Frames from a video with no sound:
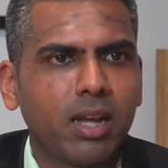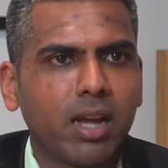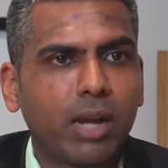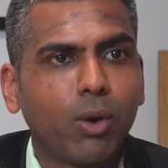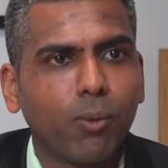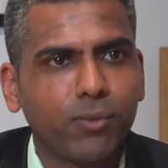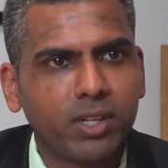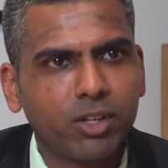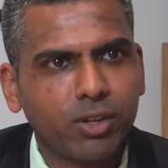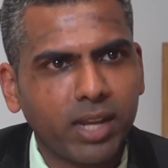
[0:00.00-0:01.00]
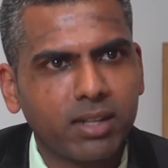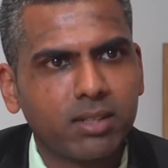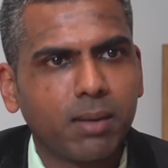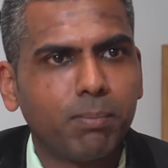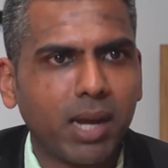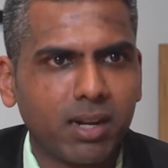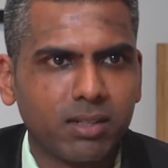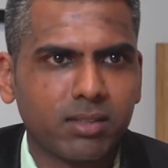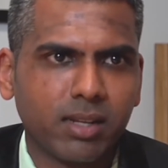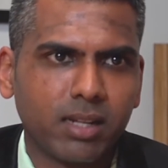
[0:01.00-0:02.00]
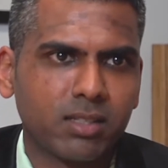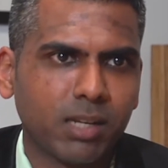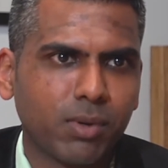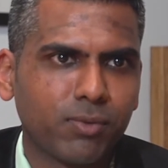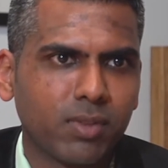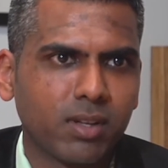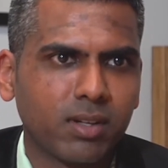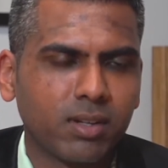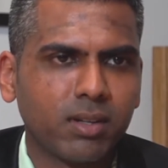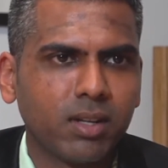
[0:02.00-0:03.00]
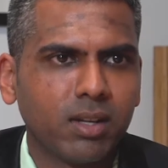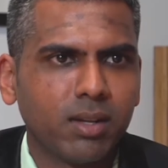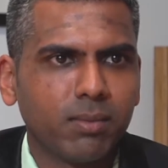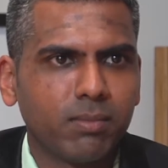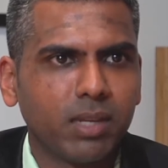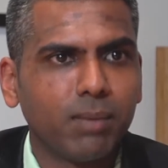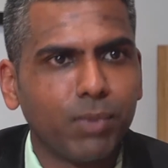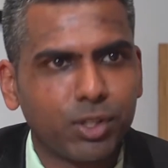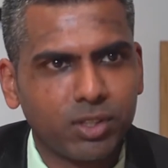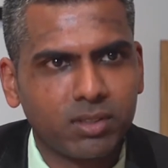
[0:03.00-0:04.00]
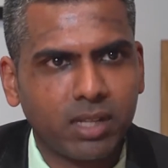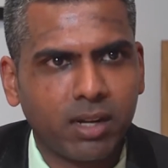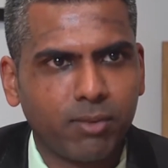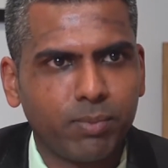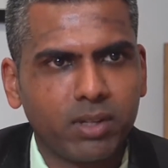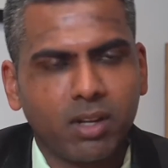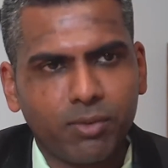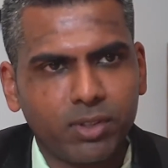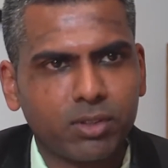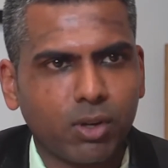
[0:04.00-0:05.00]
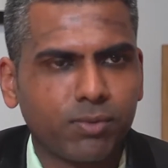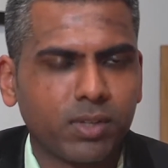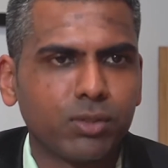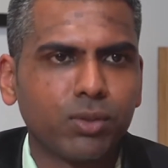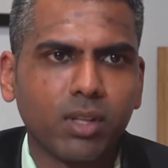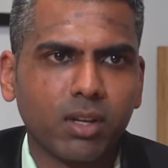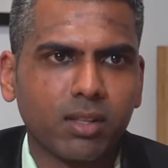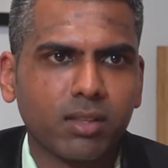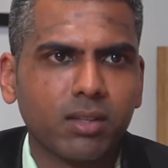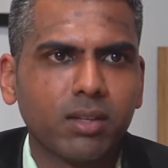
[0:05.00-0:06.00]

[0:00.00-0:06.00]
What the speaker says: and hopefully create a balance against some of the emissions that have been leveraged off into the earth.